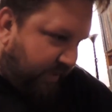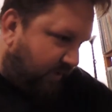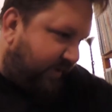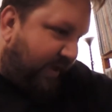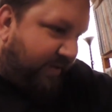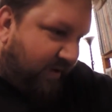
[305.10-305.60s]

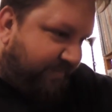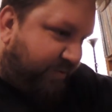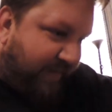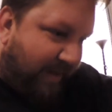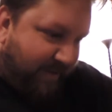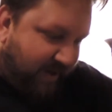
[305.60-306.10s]
Okay, I'll
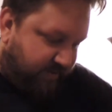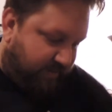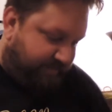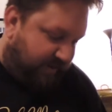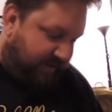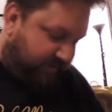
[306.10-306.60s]
put that back on
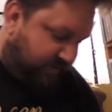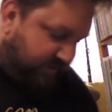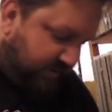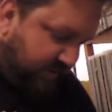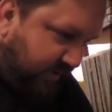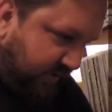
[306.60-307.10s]
the pile
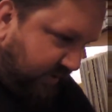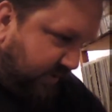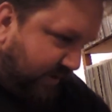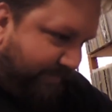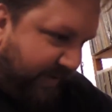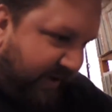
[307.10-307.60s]

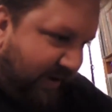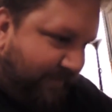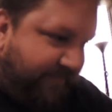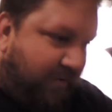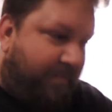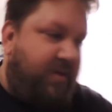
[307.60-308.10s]
that I'm picking
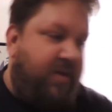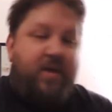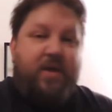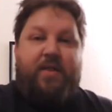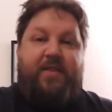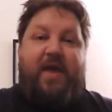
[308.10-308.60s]
up from.
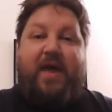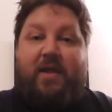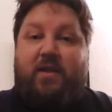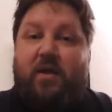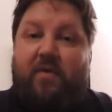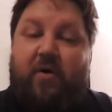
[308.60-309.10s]

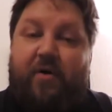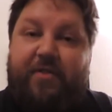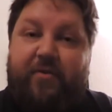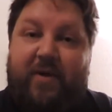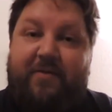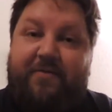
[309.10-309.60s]
Then I've got
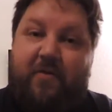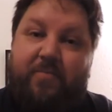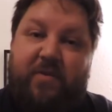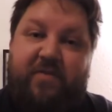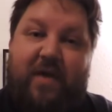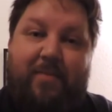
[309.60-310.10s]
three
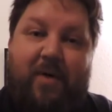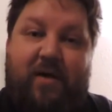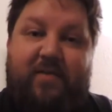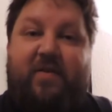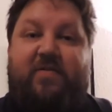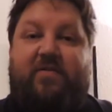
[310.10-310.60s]
from the same
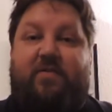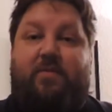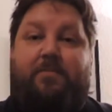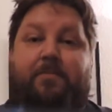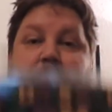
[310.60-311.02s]
artist,